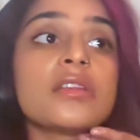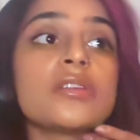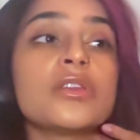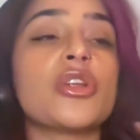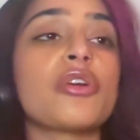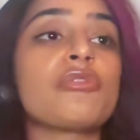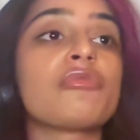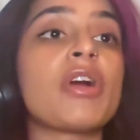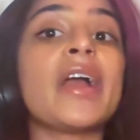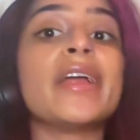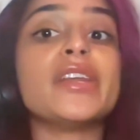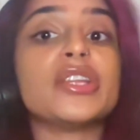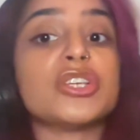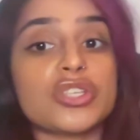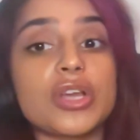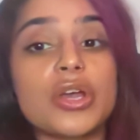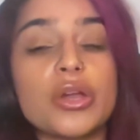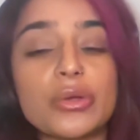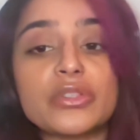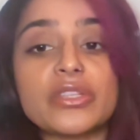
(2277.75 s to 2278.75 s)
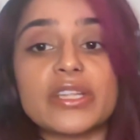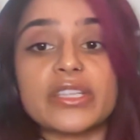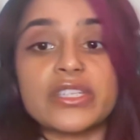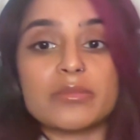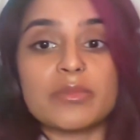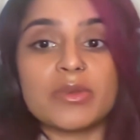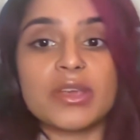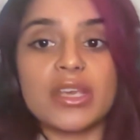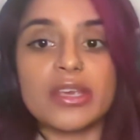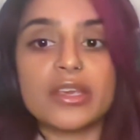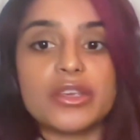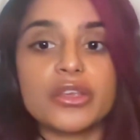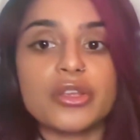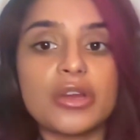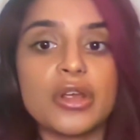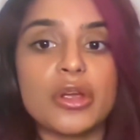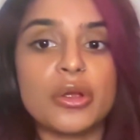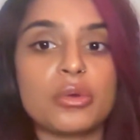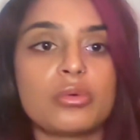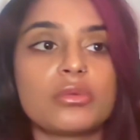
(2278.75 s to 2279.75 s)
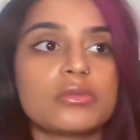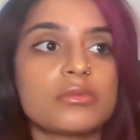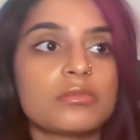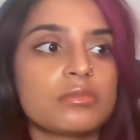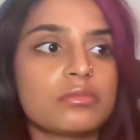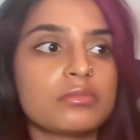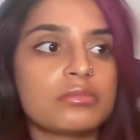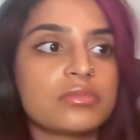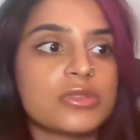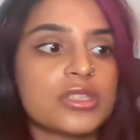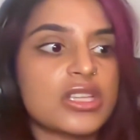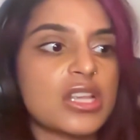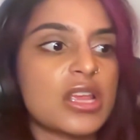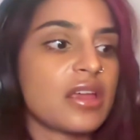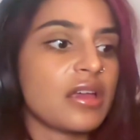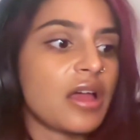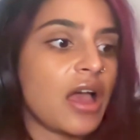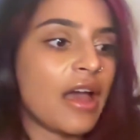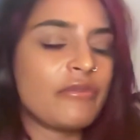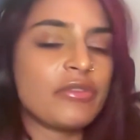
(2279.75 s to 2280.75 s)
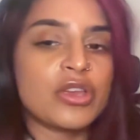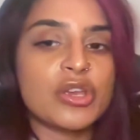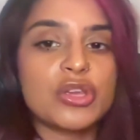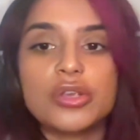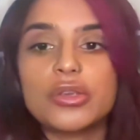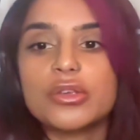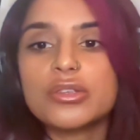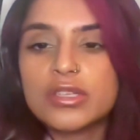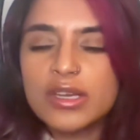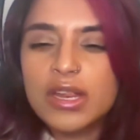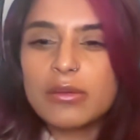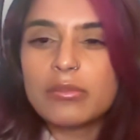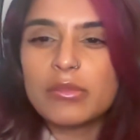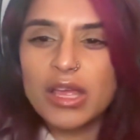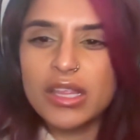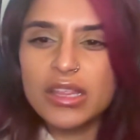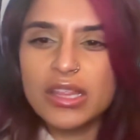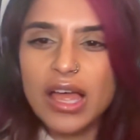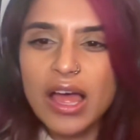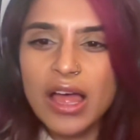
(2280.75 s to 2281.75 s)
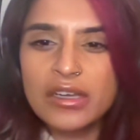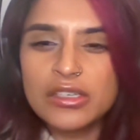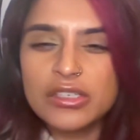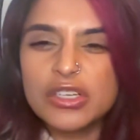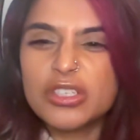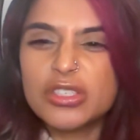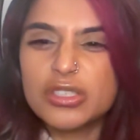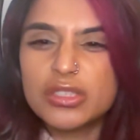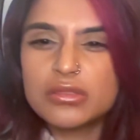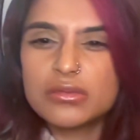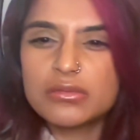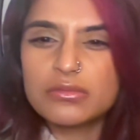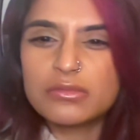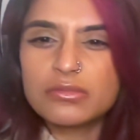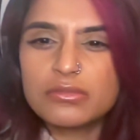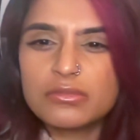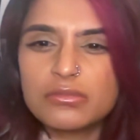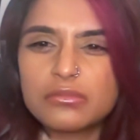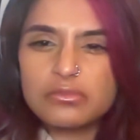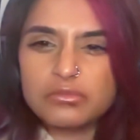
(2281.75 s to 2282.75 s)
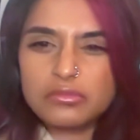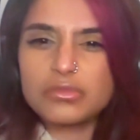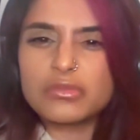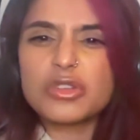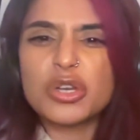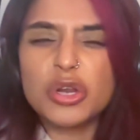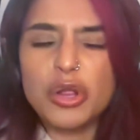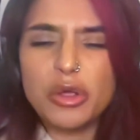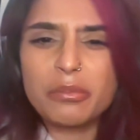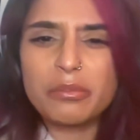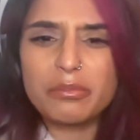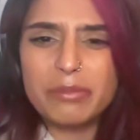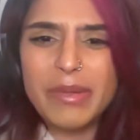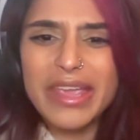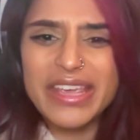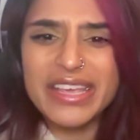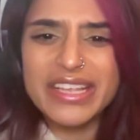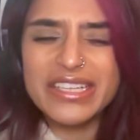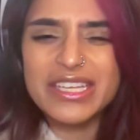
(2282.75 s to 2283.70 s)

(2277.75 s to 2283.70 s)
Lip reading: you know, rightly so, said to me, you know, having a username like that does, you know, make